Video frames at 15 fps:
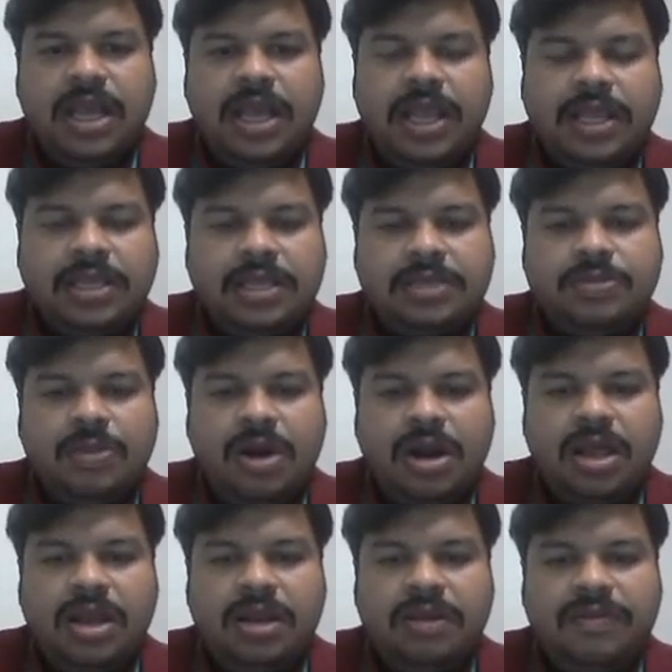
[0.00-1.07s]
In this
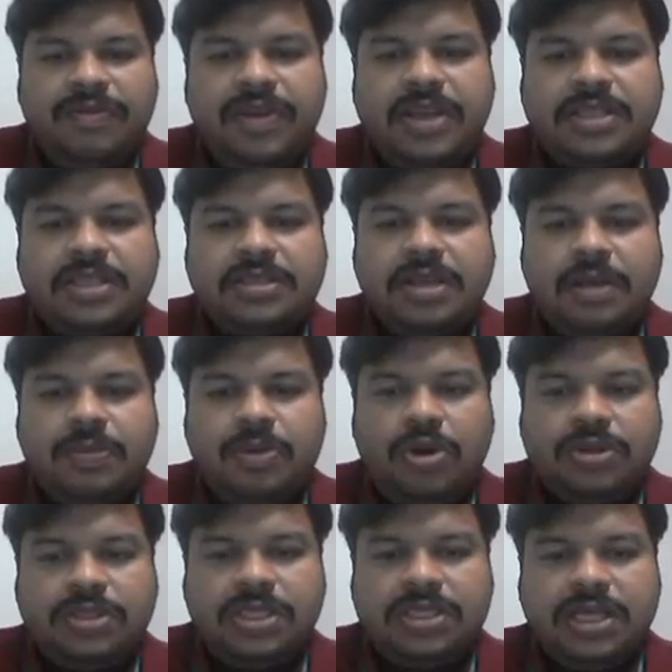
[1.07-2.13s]
model, phases are
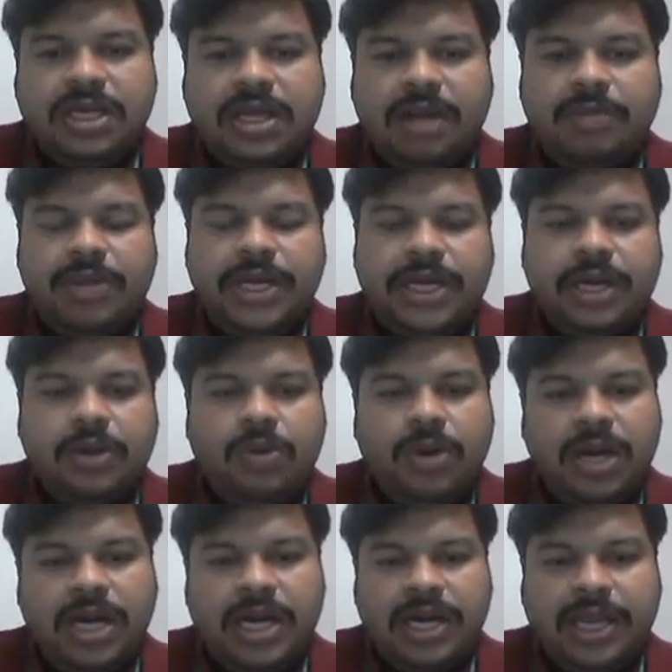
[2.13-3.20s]
processed and completed
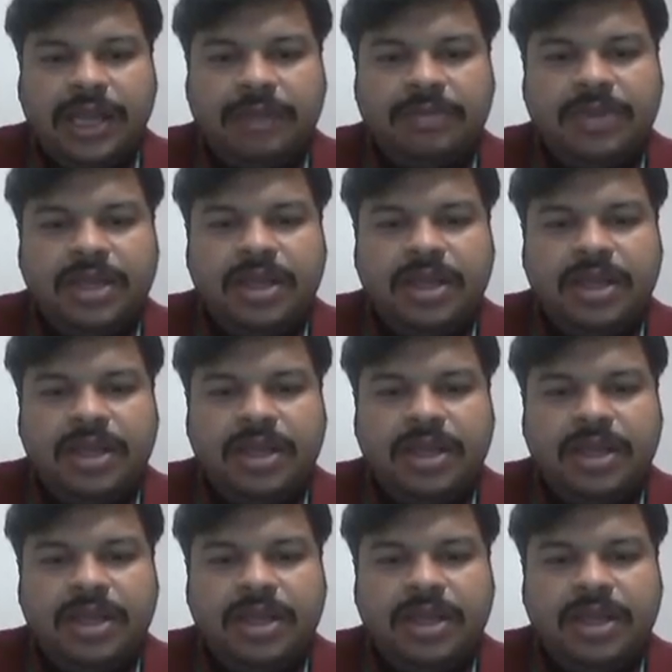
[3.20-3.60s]
one at a time.